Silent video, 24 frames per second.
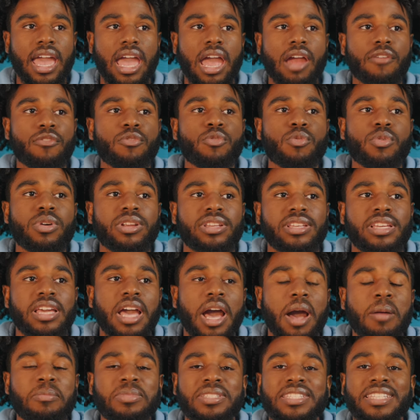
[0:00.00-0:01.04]
everyone
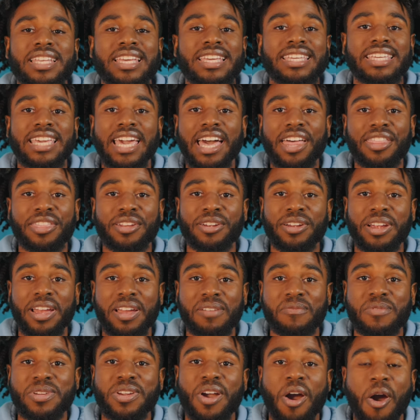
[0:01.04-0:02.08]
comes together
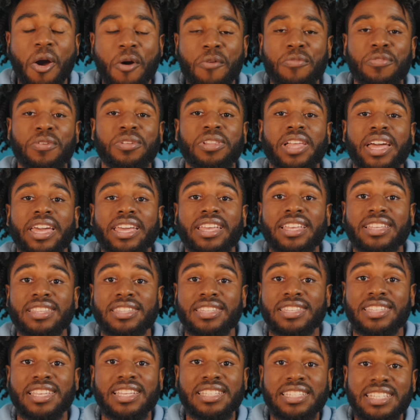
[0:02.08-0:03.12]
and we all feel like
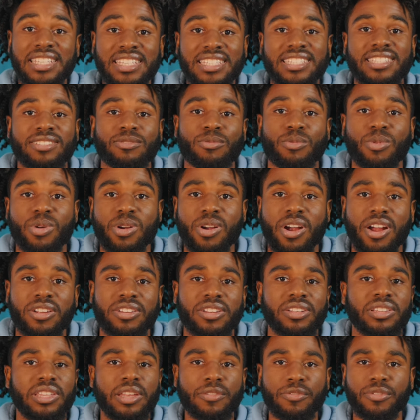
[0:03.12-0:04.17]
this is where our
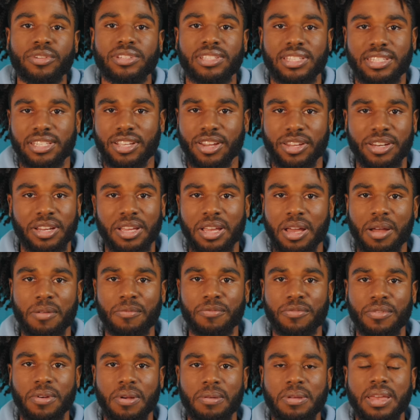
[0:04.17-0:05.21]
deliverance is going to come
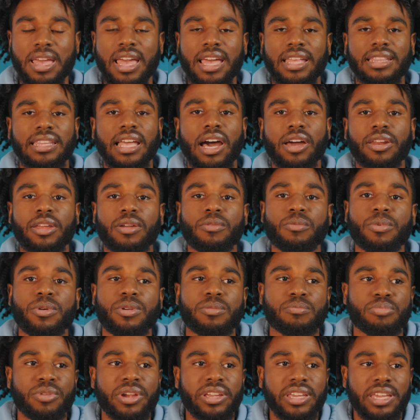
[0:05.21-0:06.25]
from. Now that
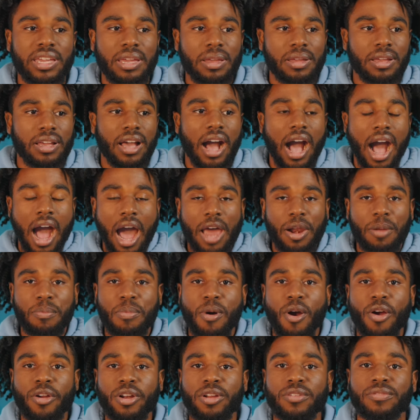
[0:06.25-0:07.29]
we're bringing God a
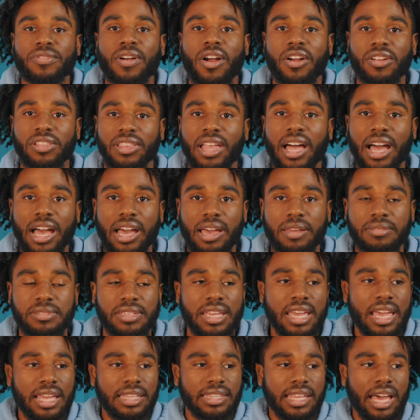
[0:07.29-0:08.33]
part of our lives,
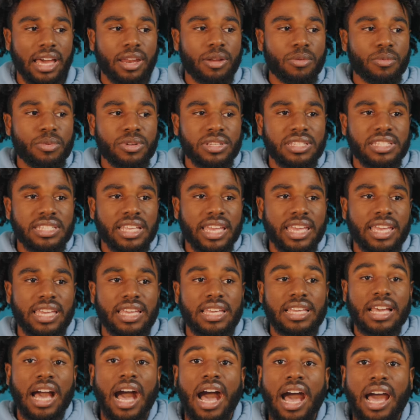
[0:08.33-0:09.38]
now that we're
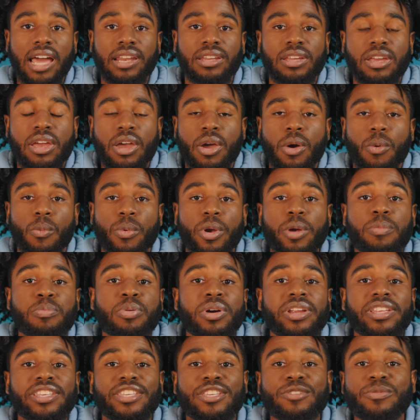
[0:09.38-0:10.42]
saying, God, we're
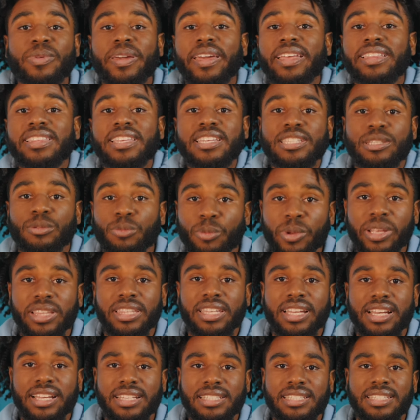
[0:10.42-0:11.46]
putting you in this
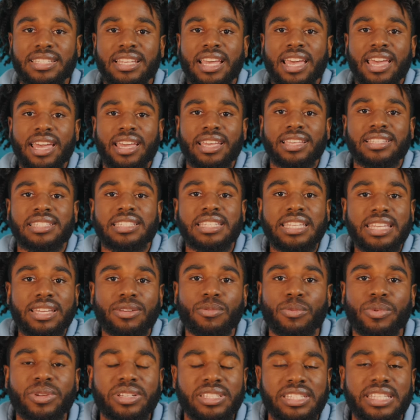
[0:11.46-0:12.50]
with us.
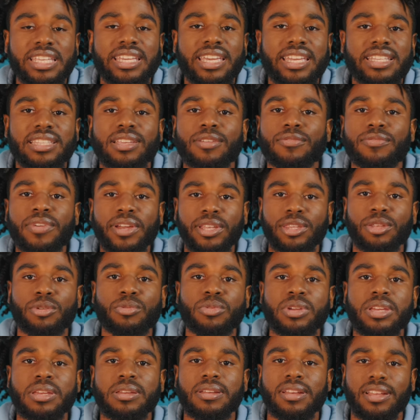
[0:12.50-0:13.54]
We're seeking the
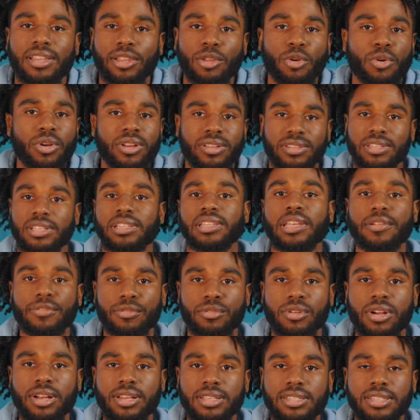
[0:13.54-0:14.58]
victory. Lord,
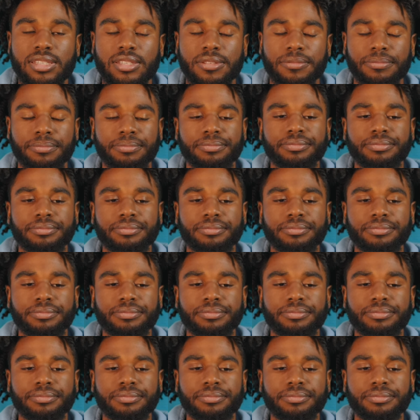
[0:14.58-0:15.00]
deliver us.